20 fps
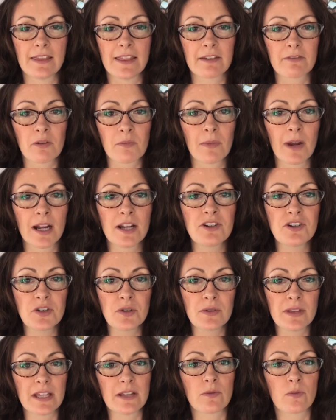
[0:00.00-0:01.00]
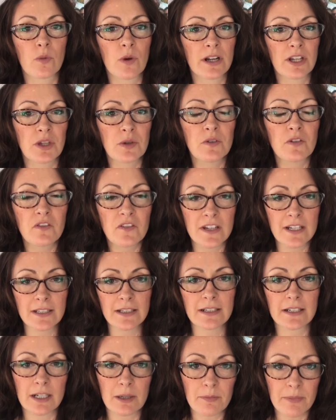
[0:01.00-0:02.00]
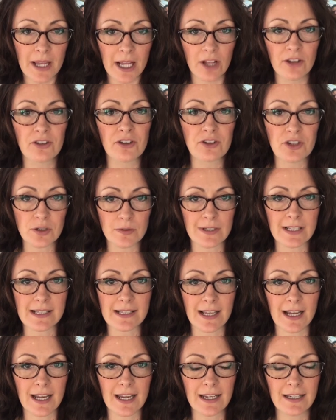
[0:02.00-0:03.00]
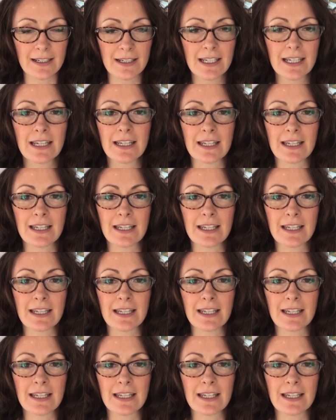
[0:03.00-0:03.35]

that reminds you that what you feel compelled to do inside